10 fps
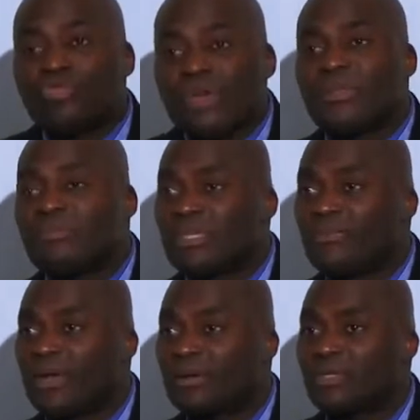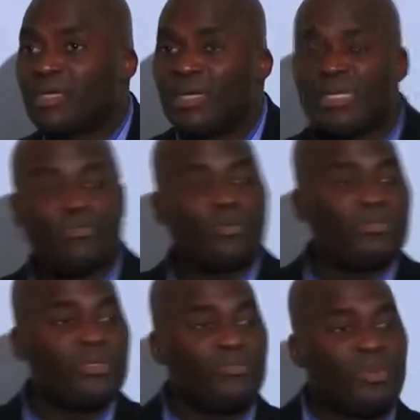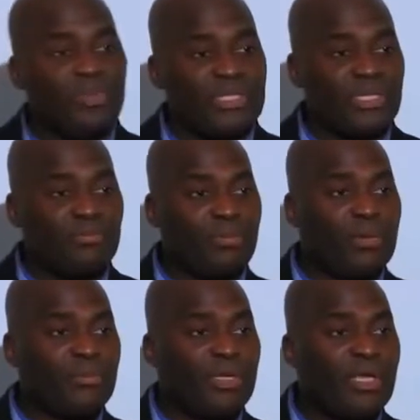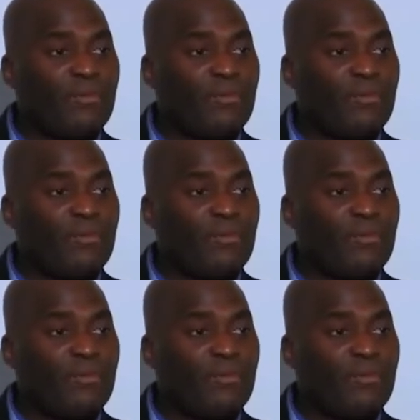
drive themselves out. Is it the president's problem?